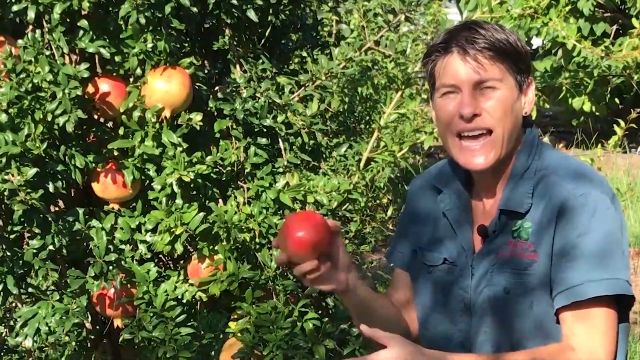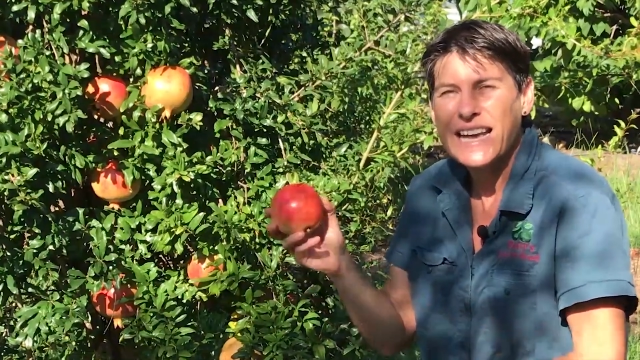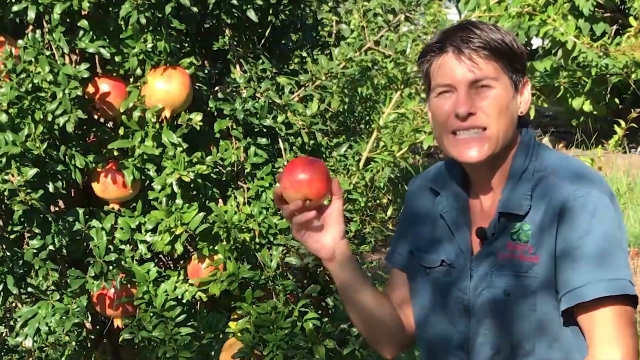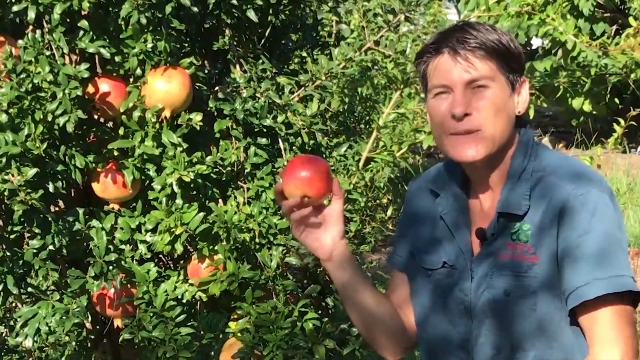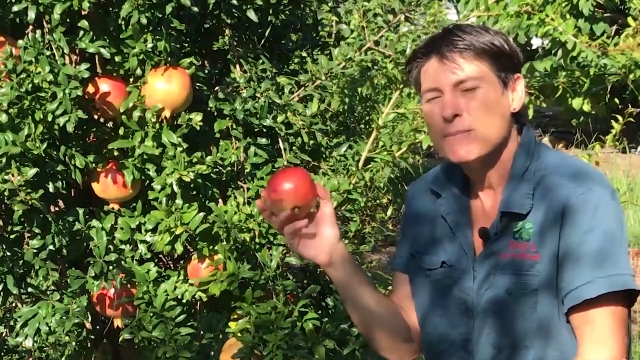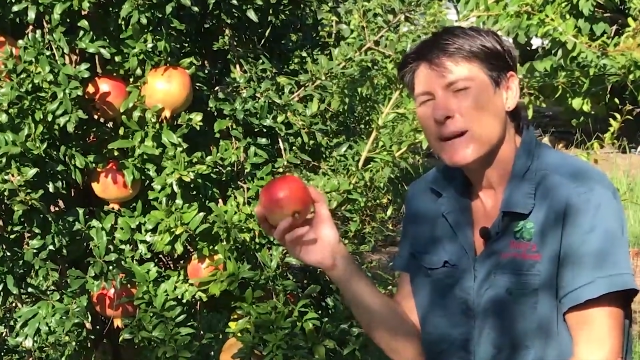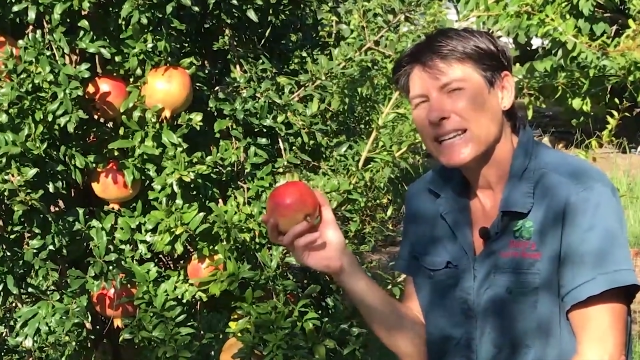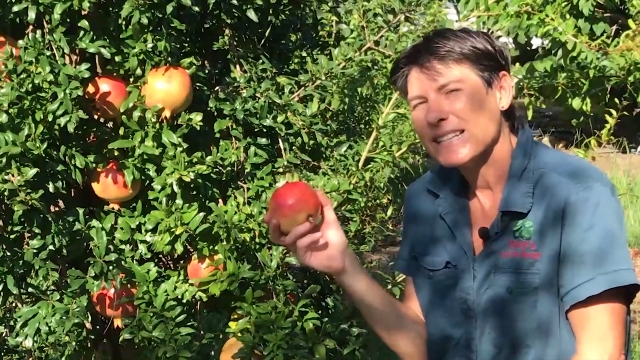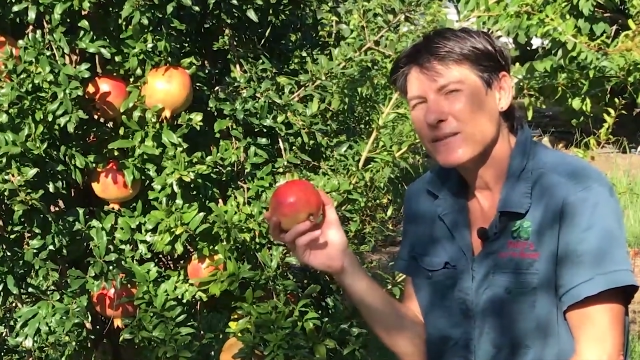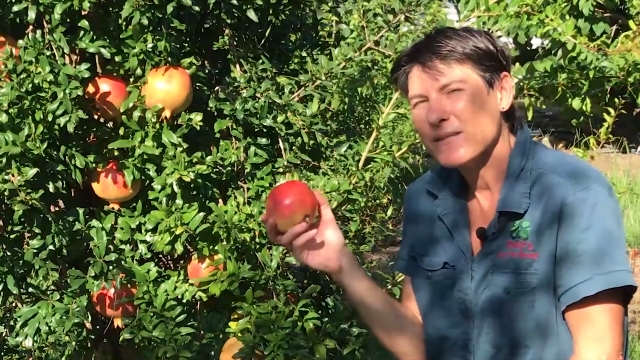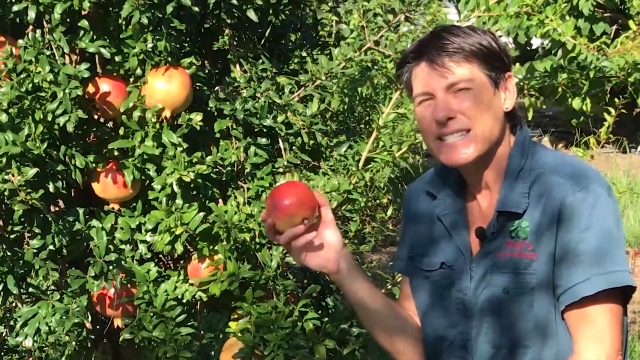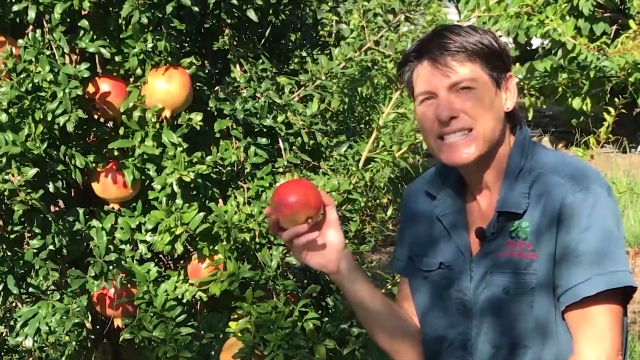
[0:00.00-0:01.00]
and to make
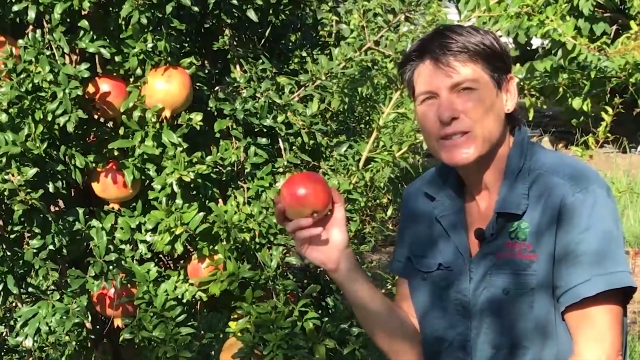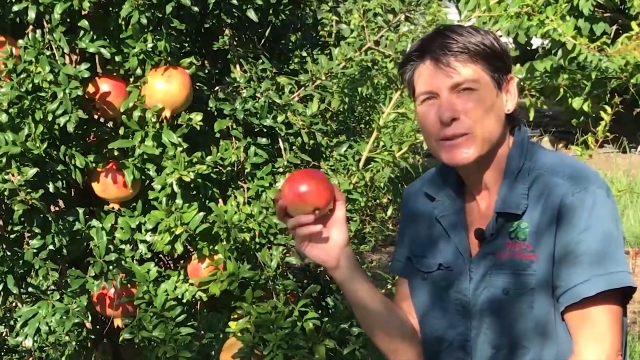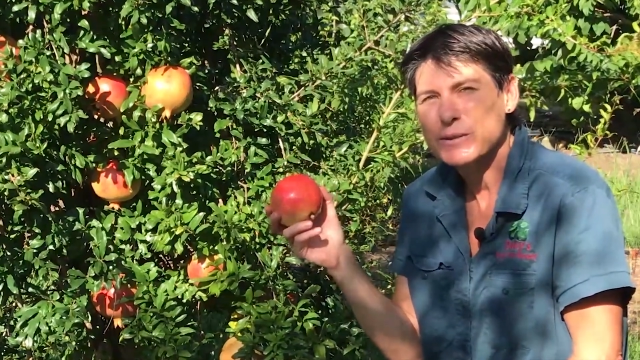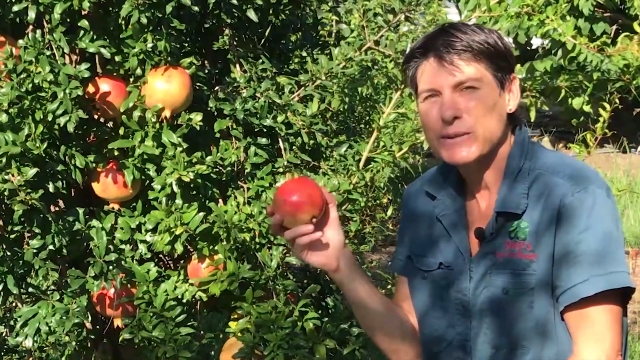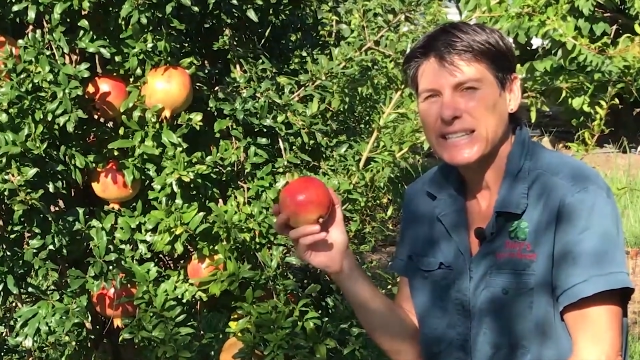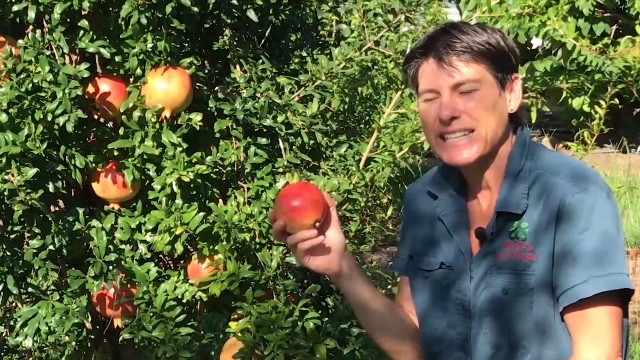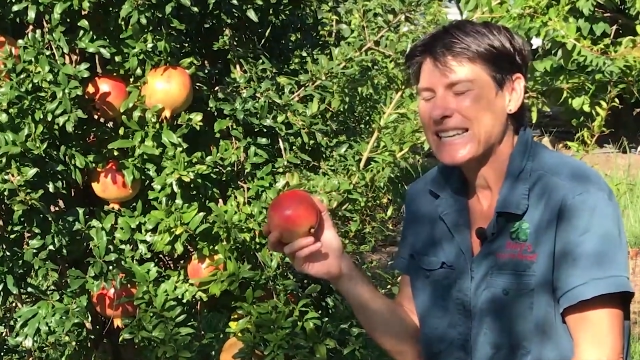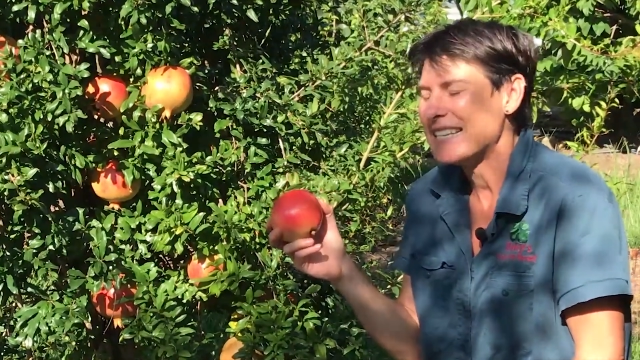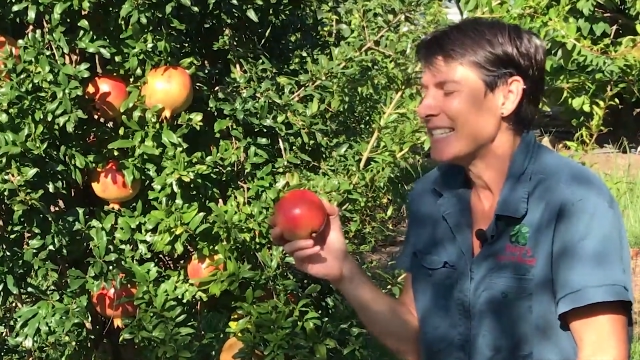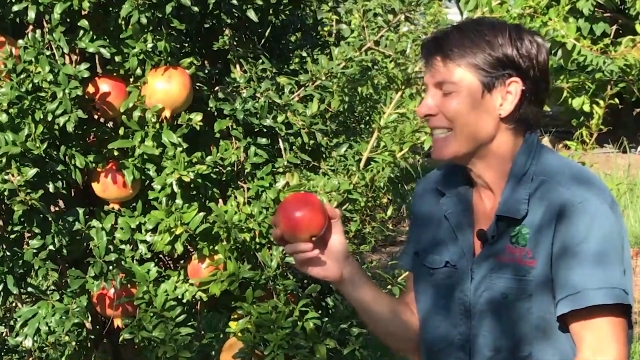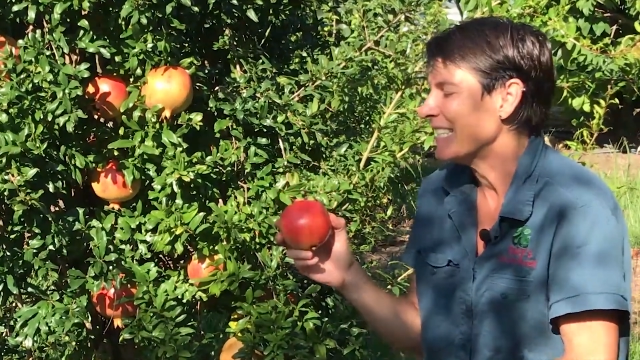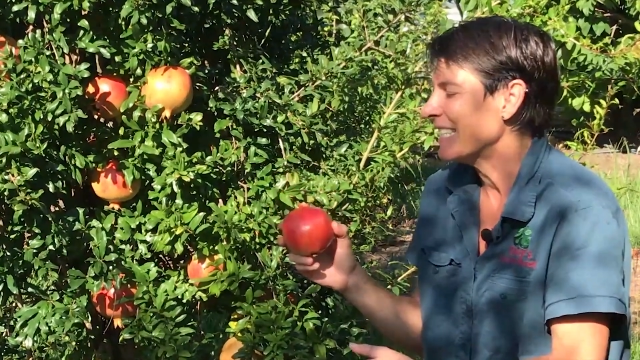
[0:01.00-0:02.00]
the vesicles really
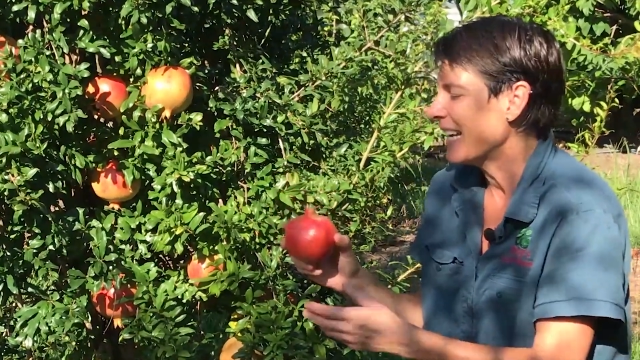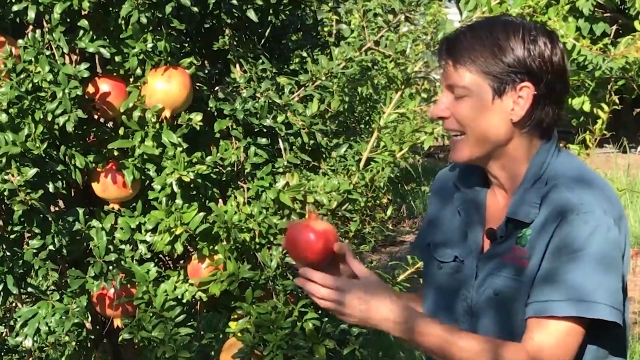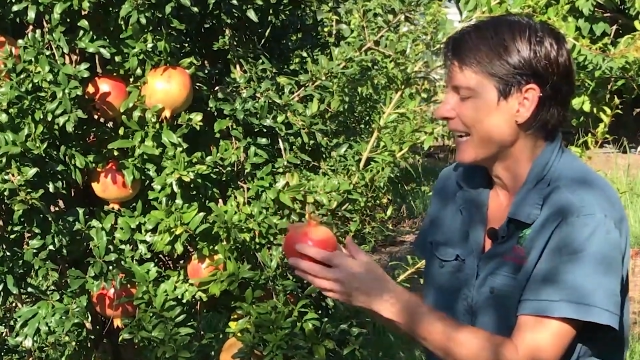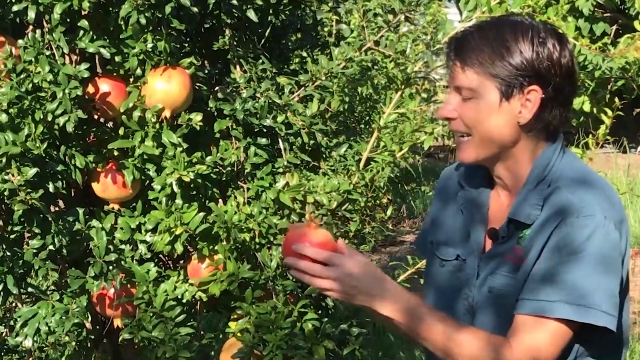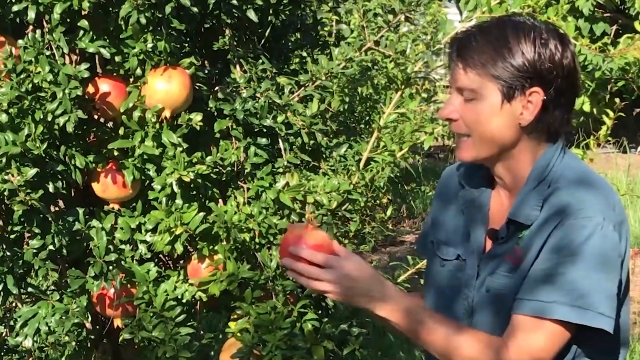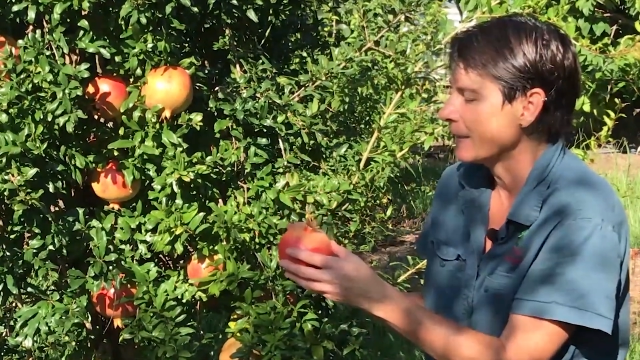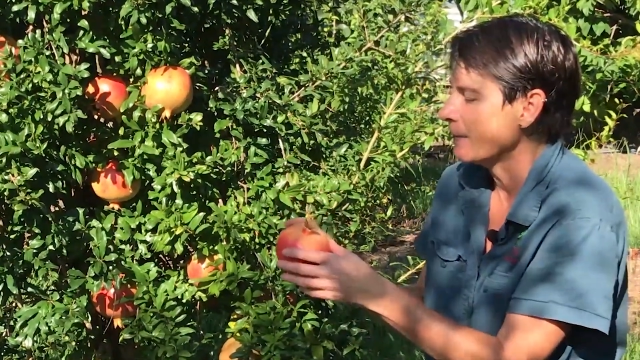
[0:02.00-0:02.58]
easy to get at.